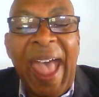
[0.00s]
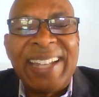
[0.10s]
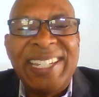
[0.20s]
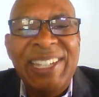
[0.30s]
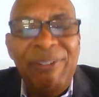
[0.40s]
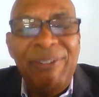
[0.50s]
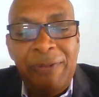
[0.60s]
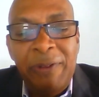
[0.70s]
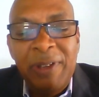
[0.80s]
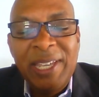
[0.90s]

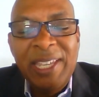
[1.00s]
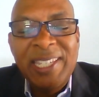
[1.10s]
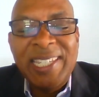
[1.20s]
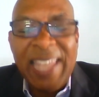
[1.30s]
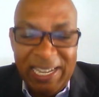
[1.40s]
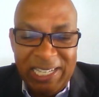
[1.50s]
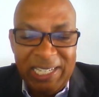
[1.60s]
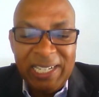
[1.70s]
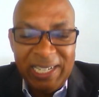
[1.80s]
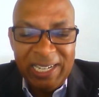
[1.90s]
active stage,